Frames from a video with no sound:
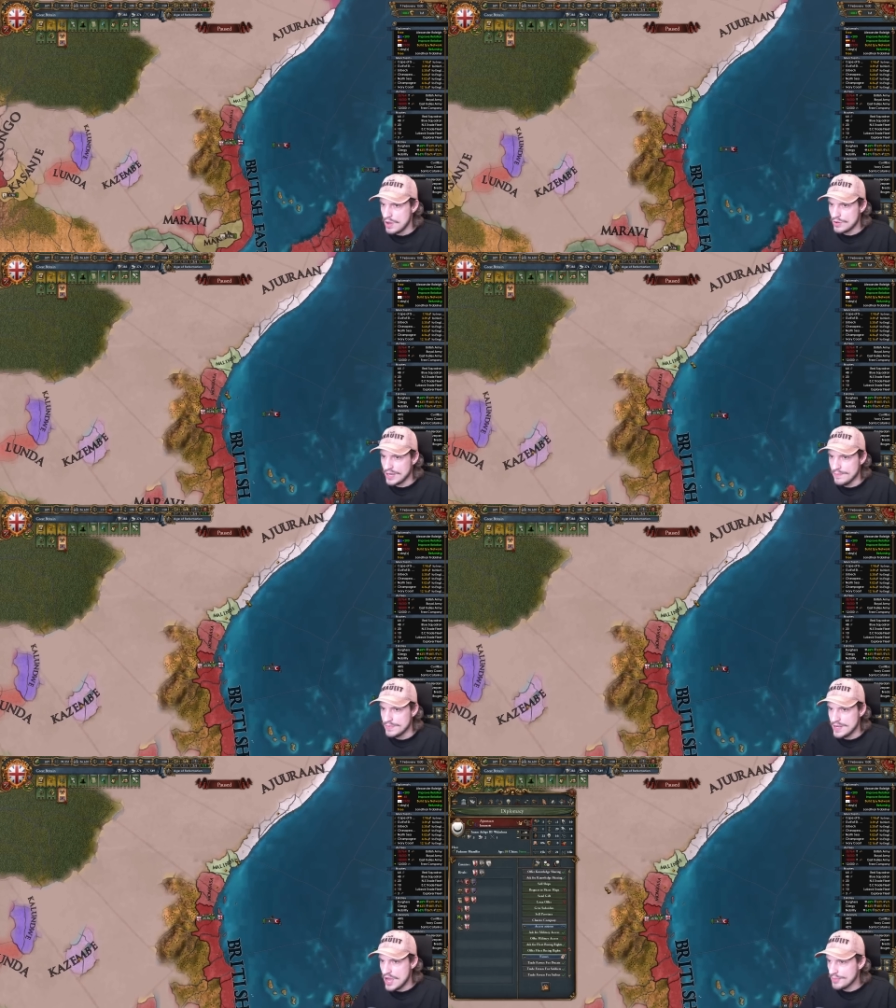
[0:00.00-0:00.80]
Okay,
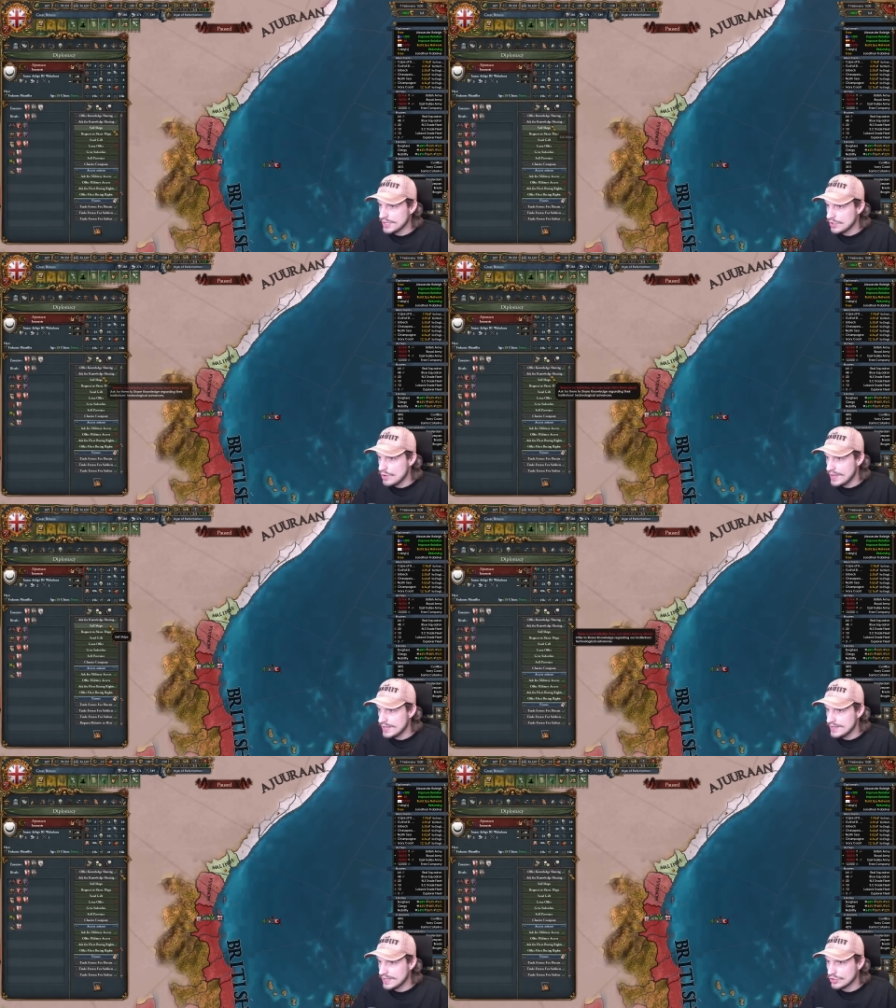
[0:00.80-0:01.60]
now I'm gonna go
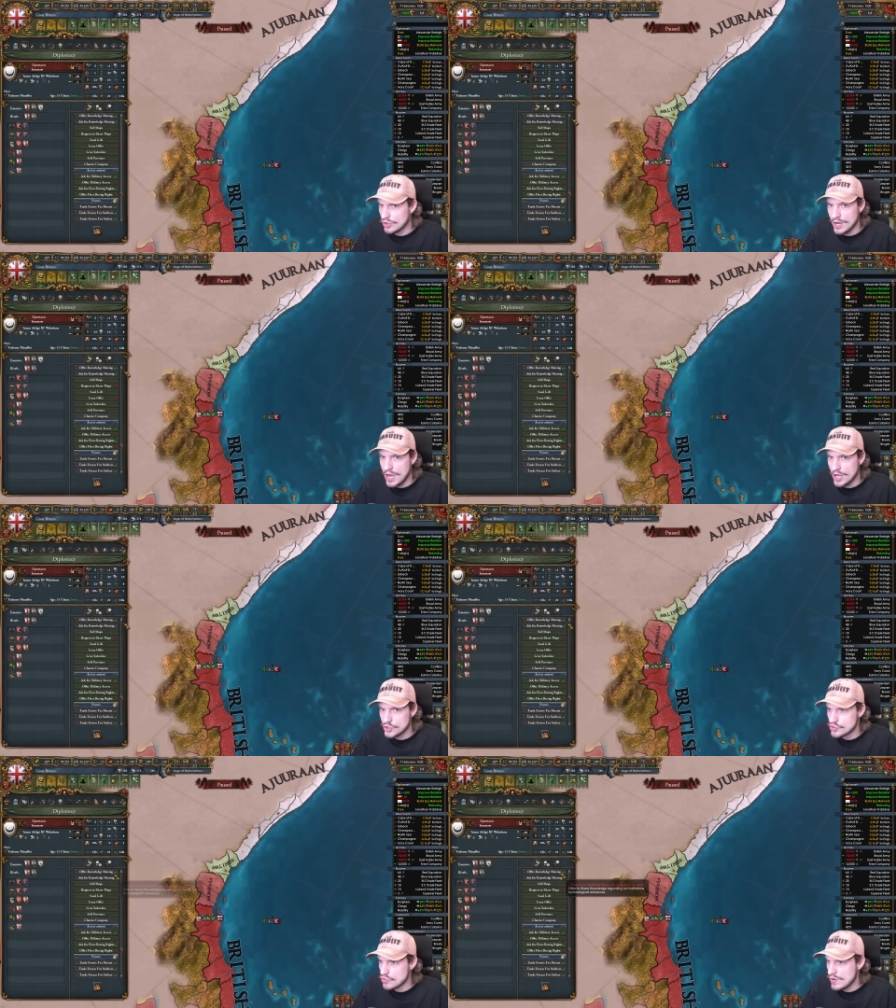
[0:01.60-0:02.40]
ahead and declare on
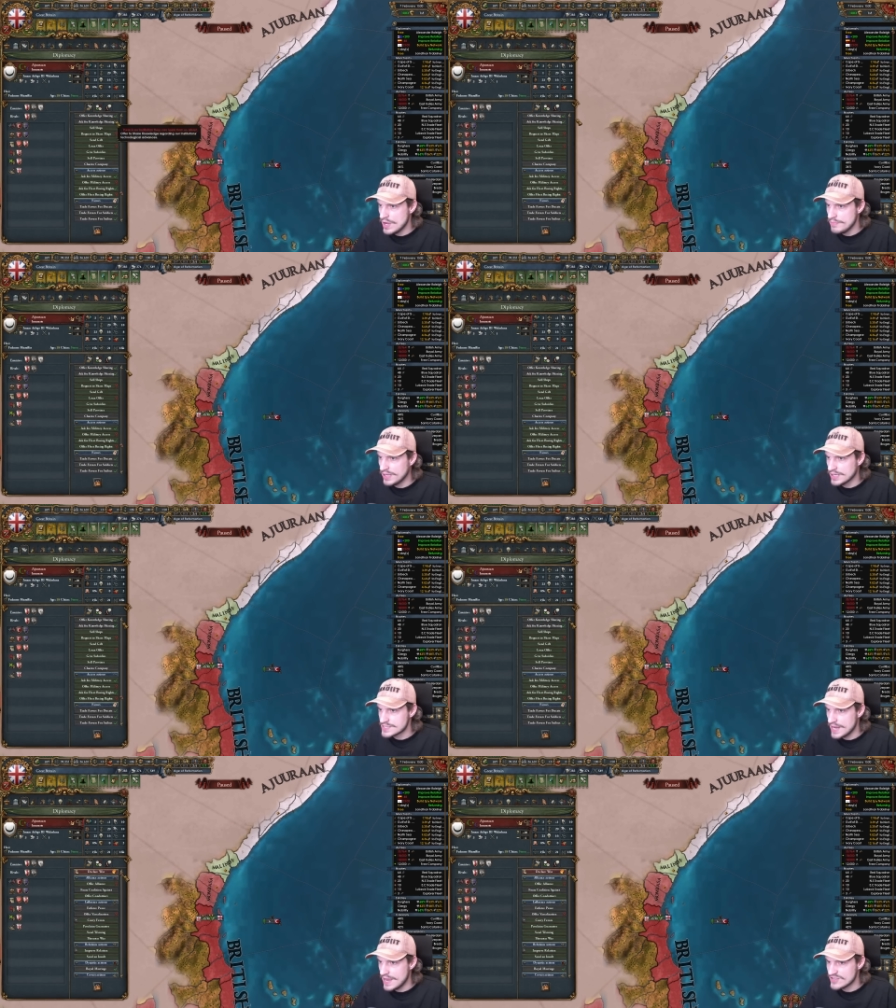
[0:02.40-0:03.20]
Ajuran
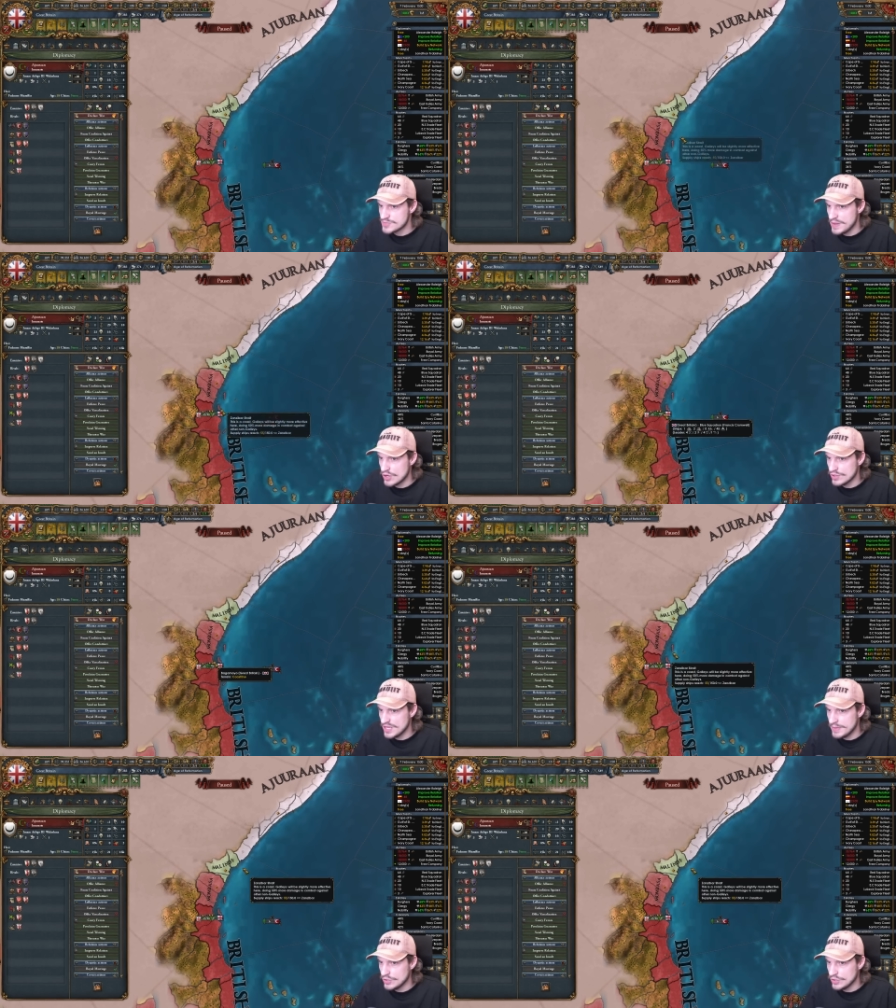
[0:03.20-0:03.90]
because I have spied on them.